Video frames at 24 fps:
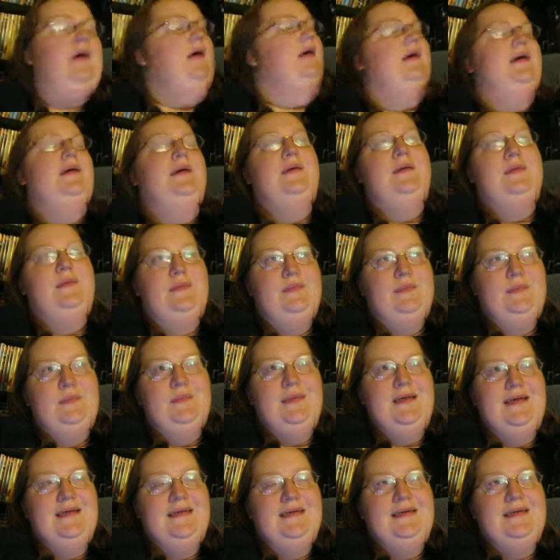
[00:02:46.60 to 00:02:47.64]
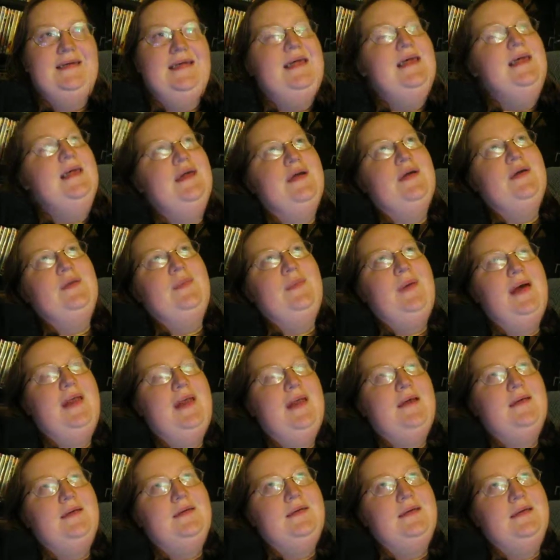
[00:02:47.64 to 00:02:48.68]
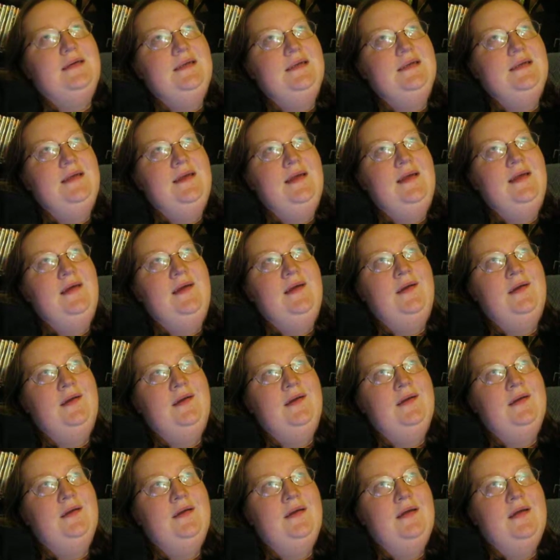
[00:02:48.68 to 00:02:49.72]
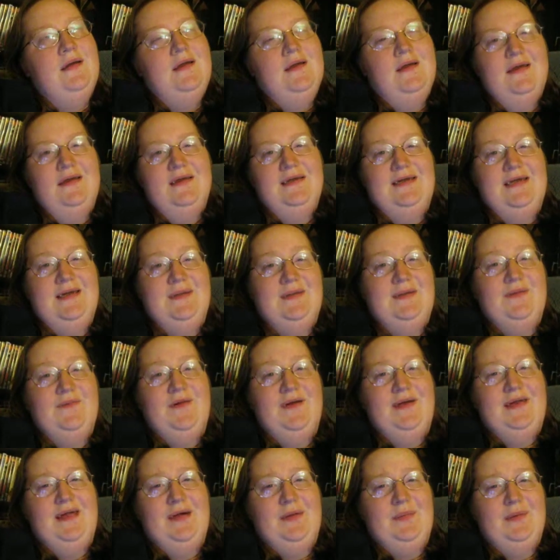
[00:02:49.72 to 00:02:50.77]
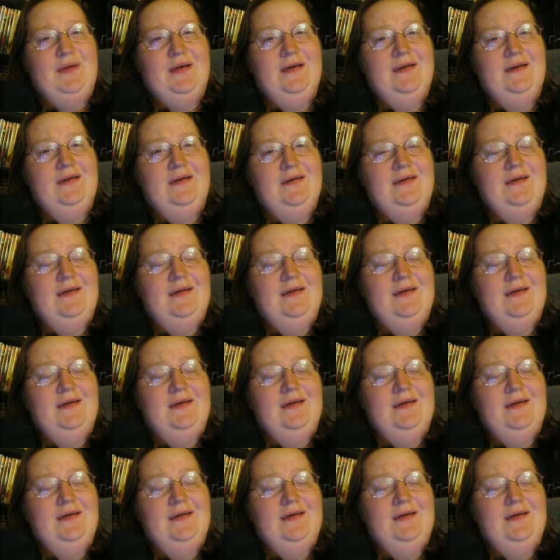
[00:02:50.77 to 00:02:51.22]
Um, let's see here, what else is there? Today was a fun day at work.